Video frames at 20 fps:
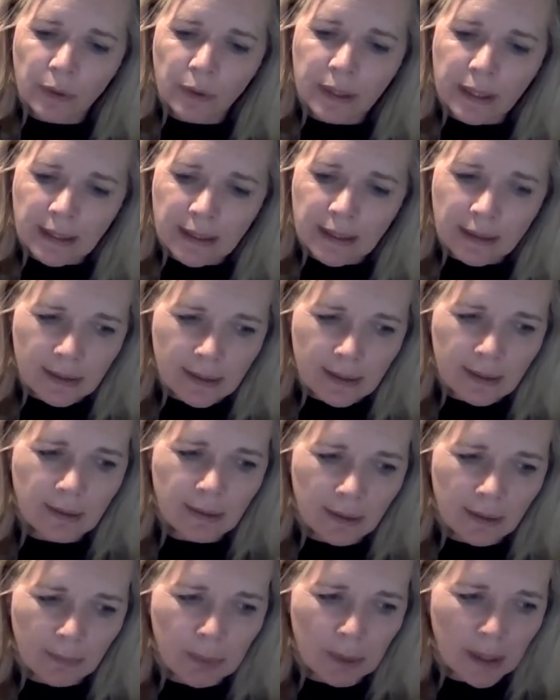needed
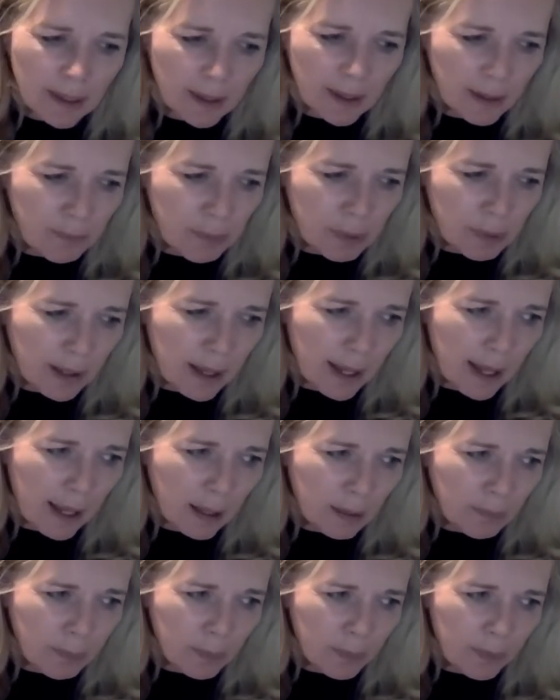a bit of
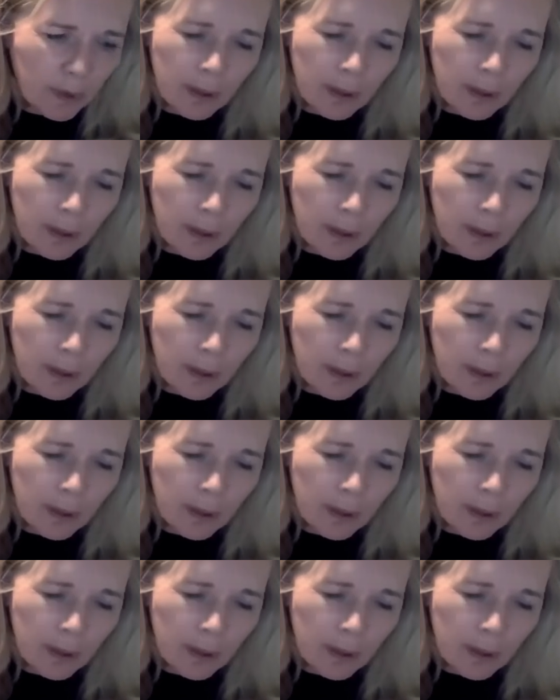help.